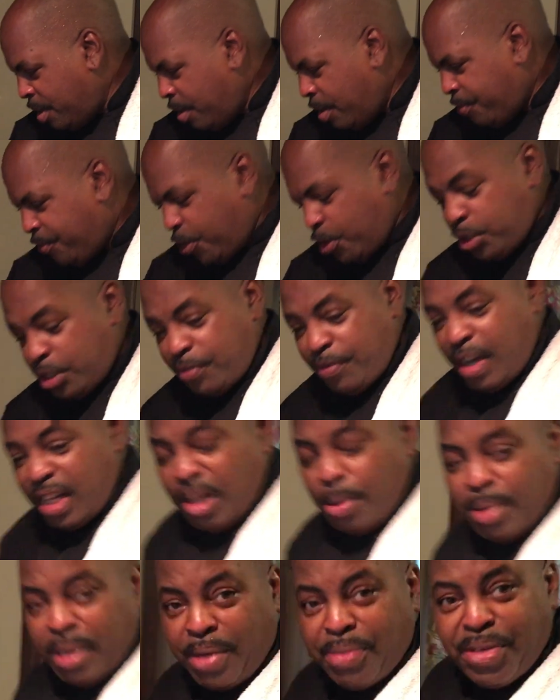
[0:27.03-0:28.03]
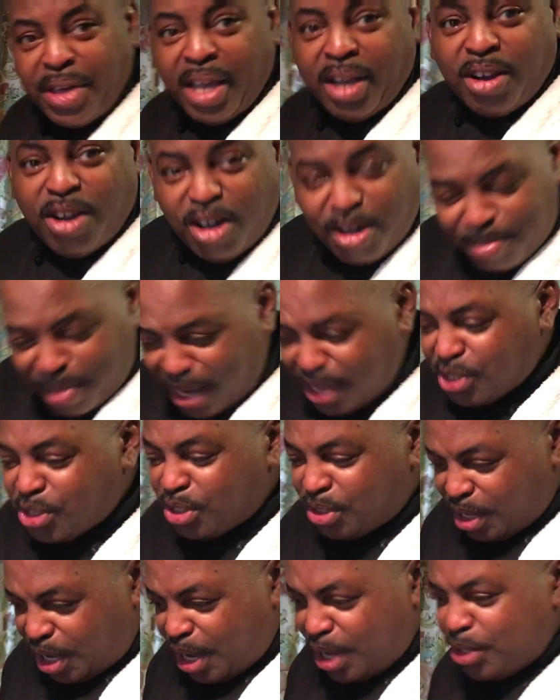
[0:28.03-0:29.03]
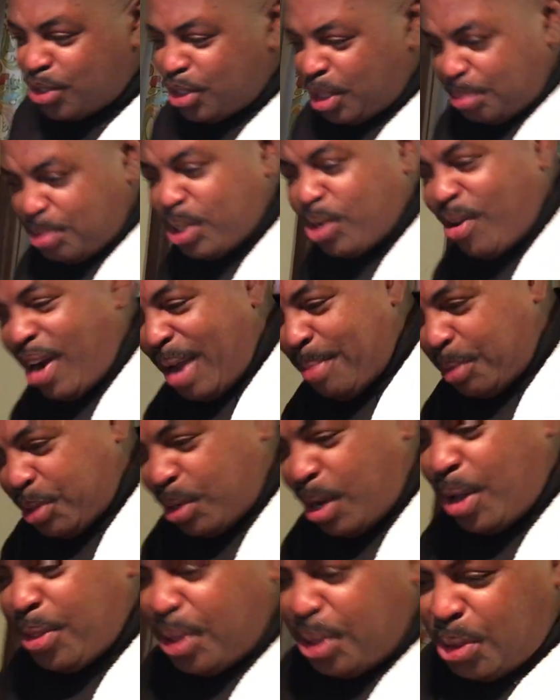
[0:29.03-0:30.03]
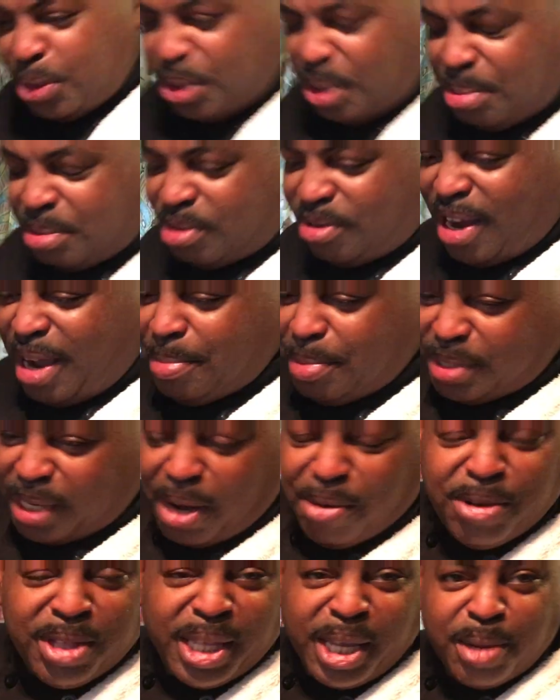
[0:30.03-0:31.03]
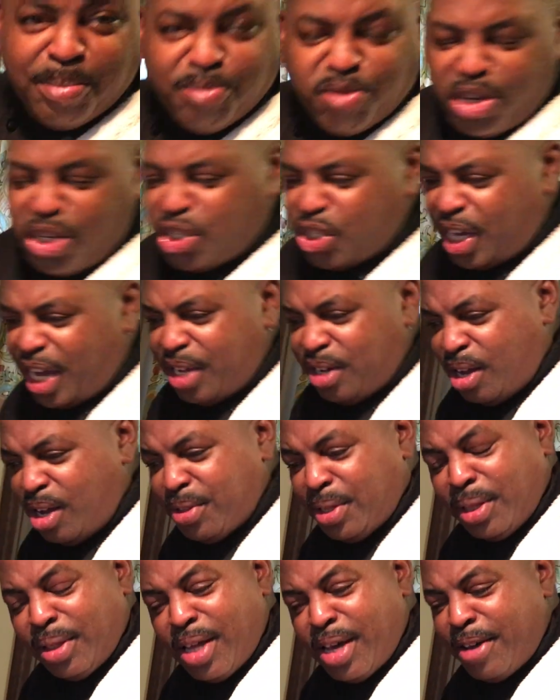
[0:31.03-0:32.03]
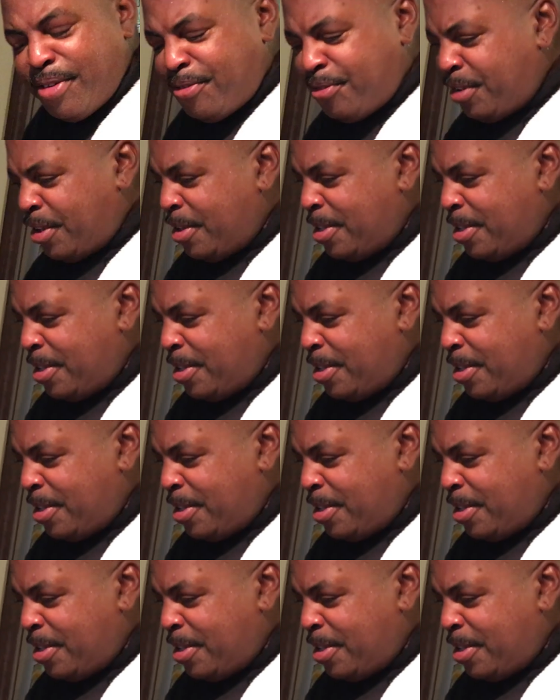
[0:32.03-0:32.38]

First of all, I want to thank all my subscribers, all the new subscribers. I really appreciate all the love.